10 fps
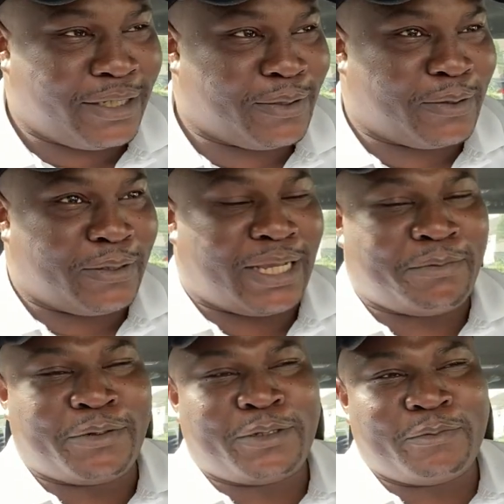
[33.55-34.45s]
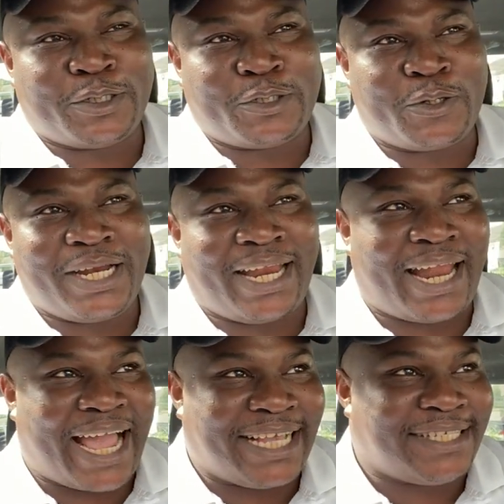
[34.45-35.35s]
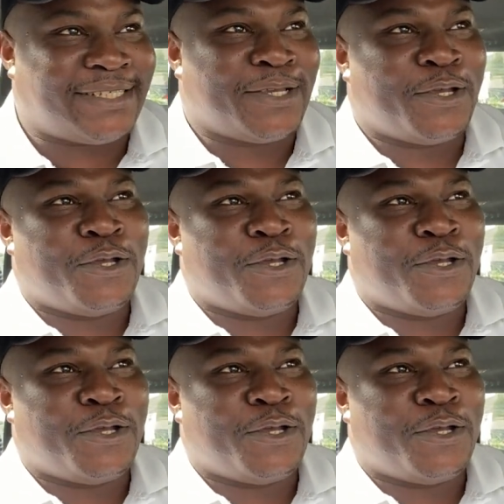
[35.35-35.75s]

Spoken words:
So today I'm going to be throwing light